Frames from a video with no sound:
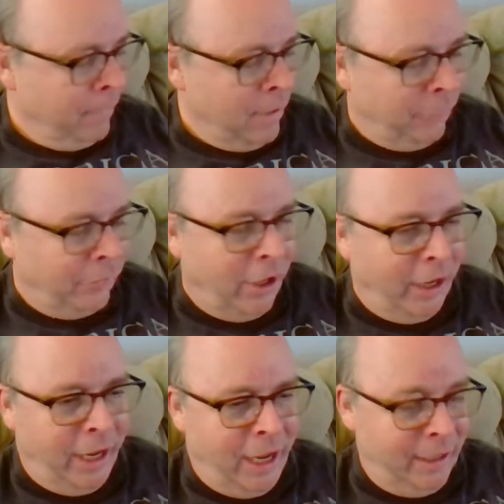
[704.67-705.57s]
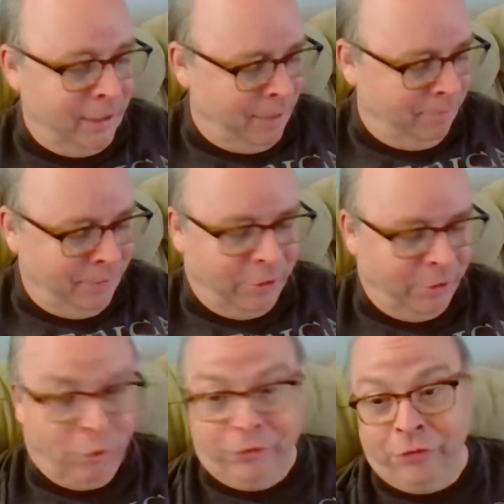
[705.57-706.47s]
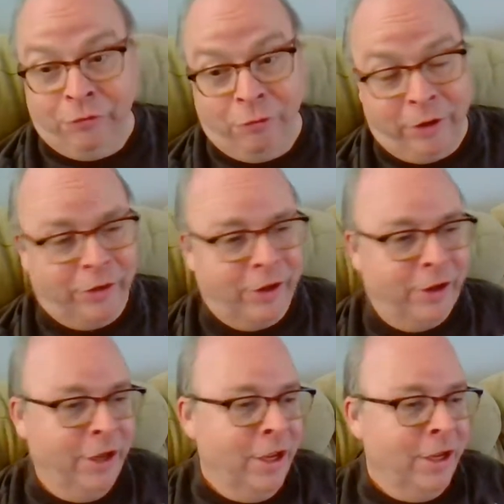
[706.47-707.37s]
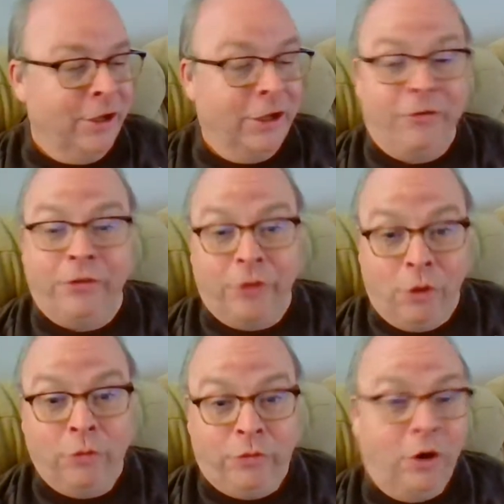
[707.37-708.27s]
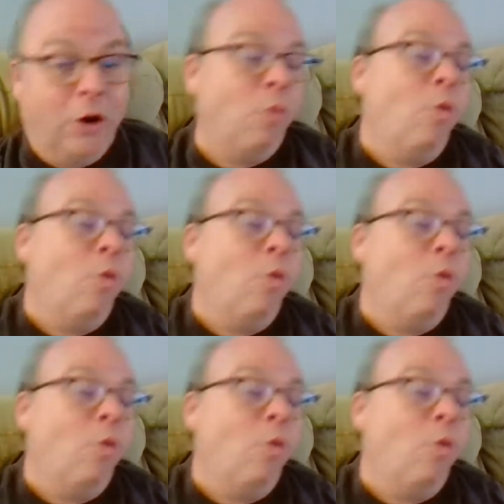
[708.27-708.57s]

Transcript: That's all I had, and I'm of course enjoying the delicious Ozarka